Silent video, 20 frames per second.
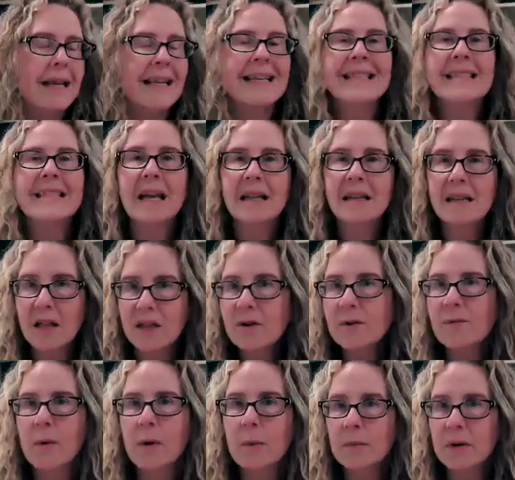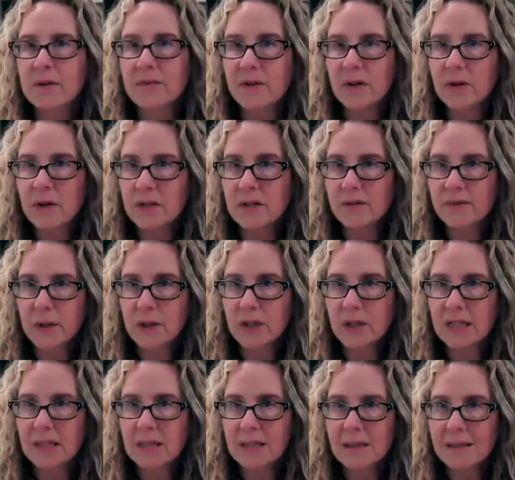is another form of
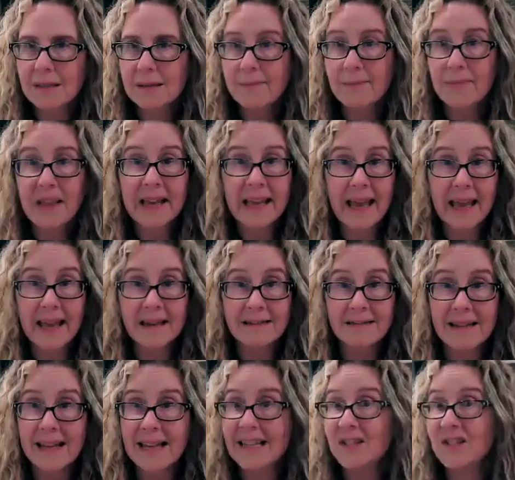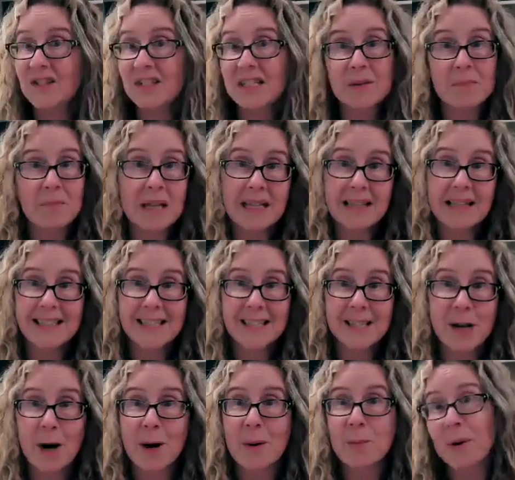neurodivergence. Again, it just
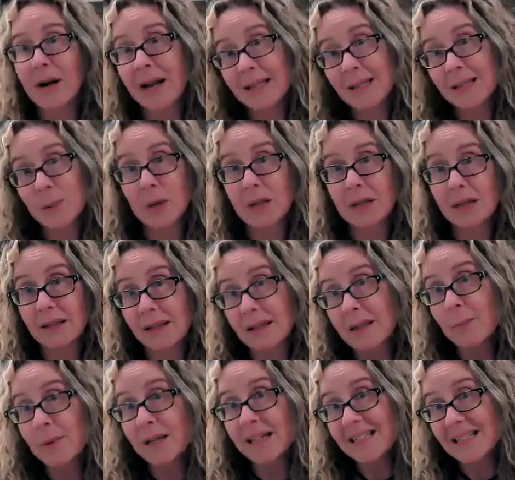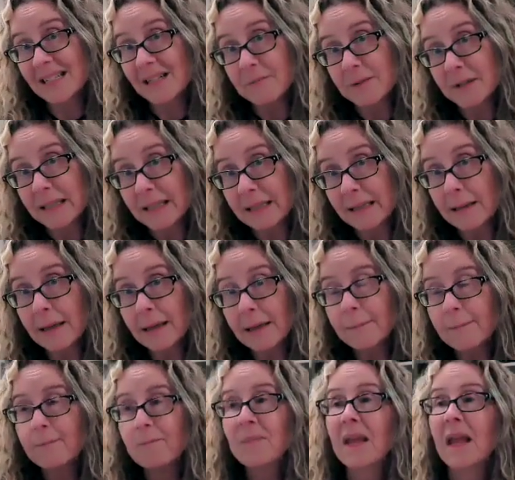means our brains work a little bit
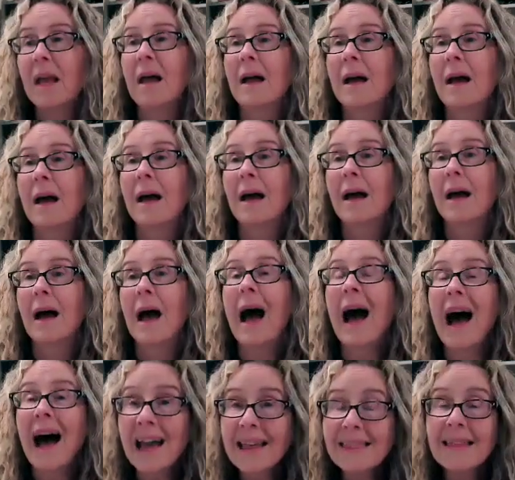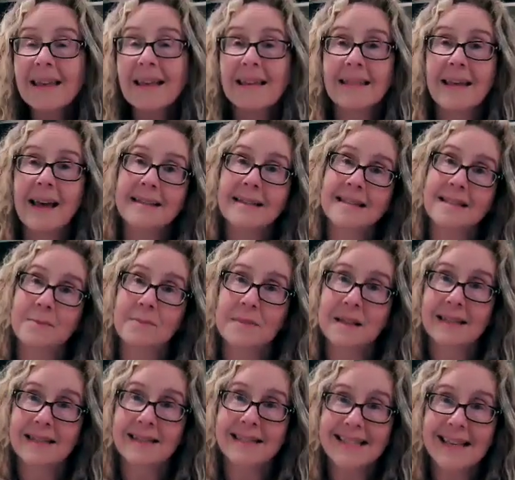differently. I think that's
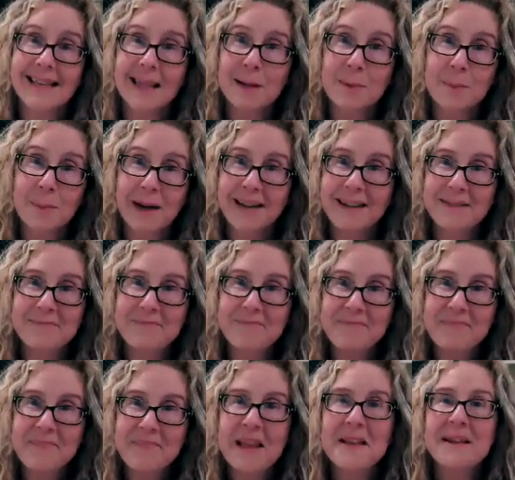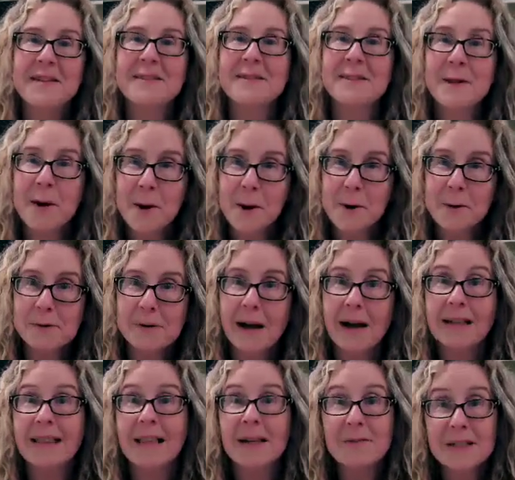something to celebrate. So
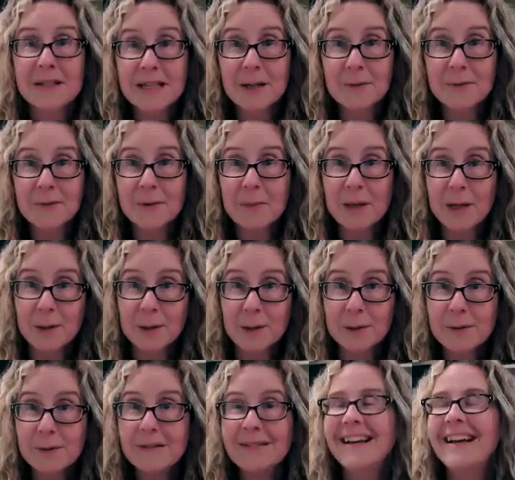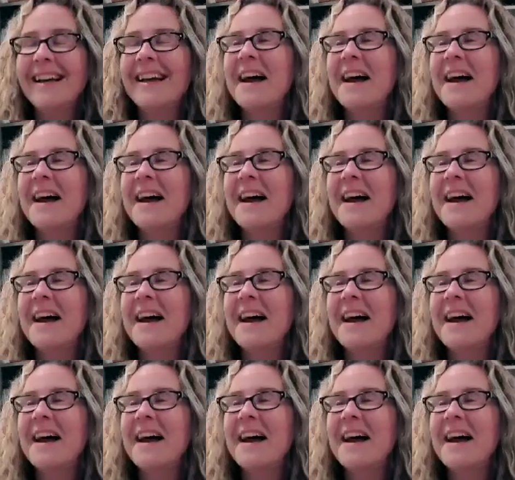I'd love to hear from you.